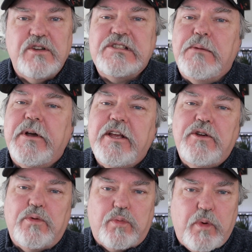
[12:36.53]
There's so many
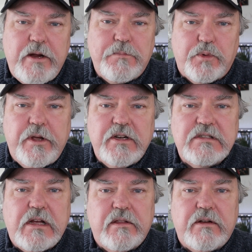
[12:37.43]
great
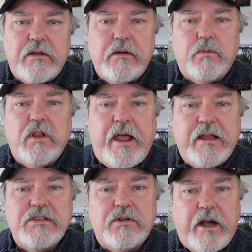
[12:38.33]
breeders out there that will
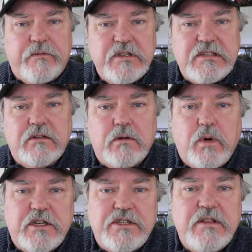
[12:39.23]
answer every single
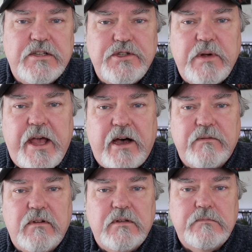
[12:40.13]
question that you have.